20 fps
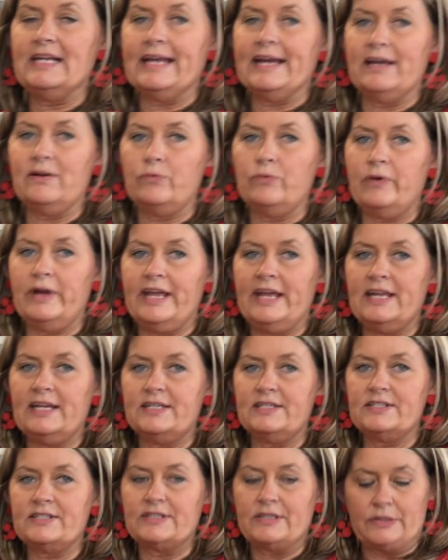no.
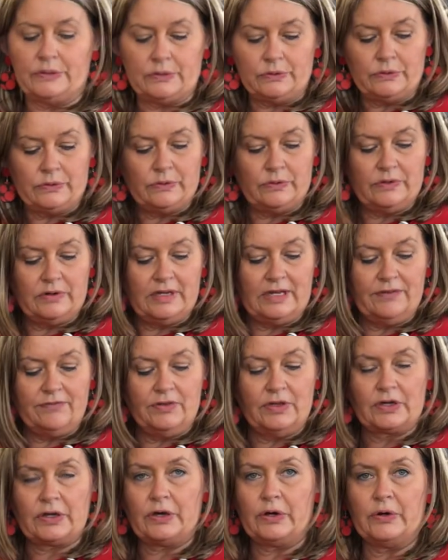lightweight. So if
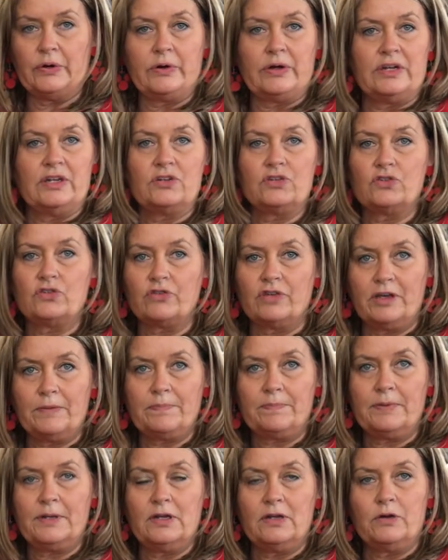you go on a trip,
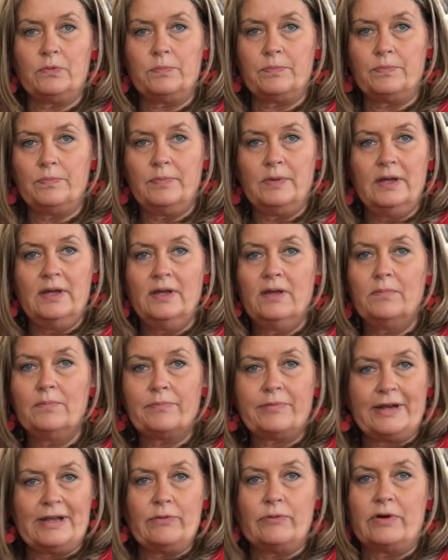you know,
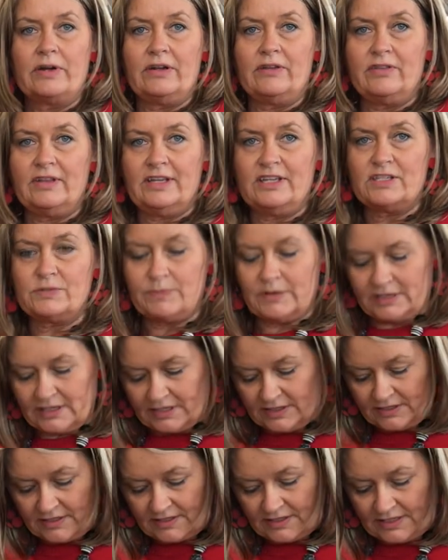bring one of these
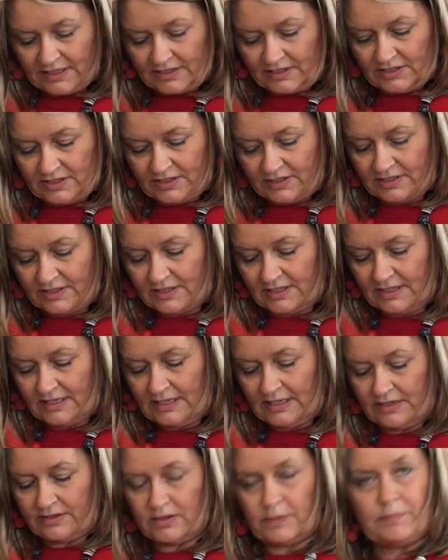because they're just
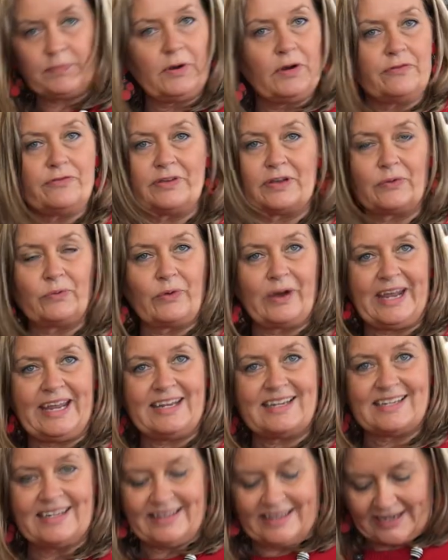the perfect
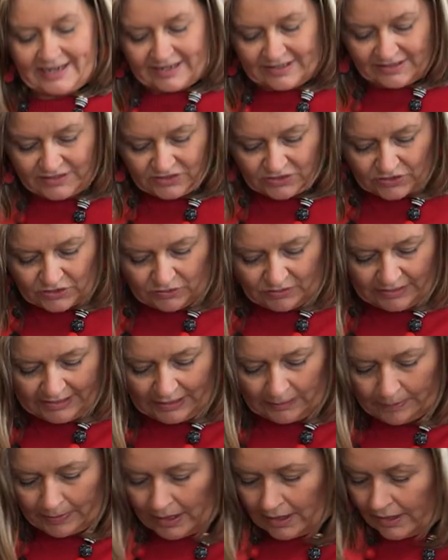weight, and they got these cute
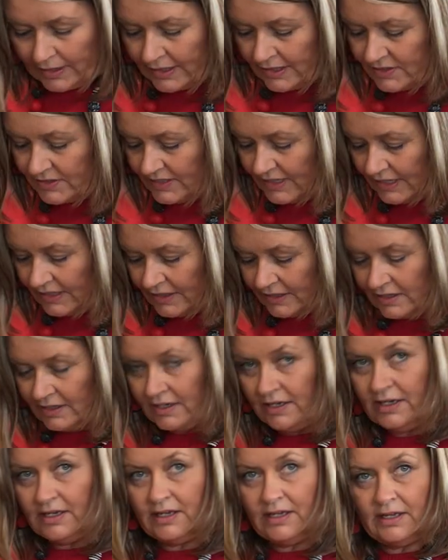little pockets here.
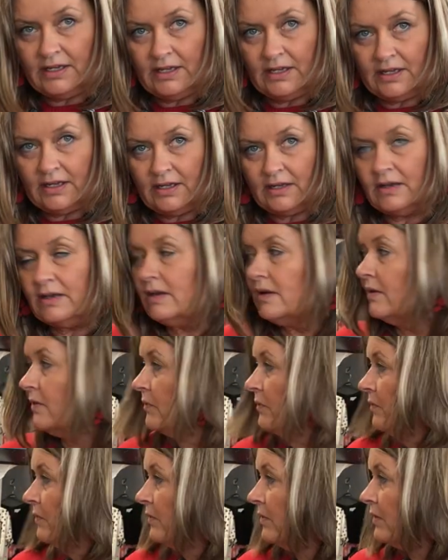Which
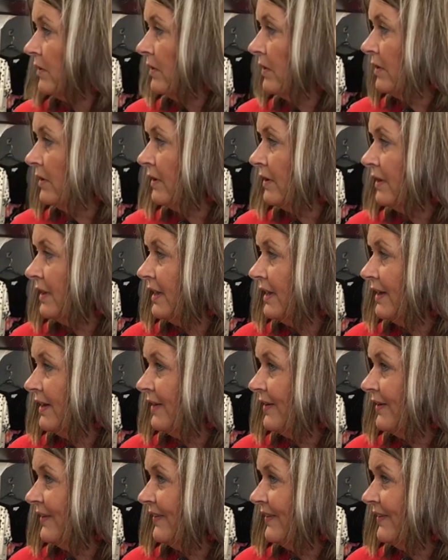you can get stuff into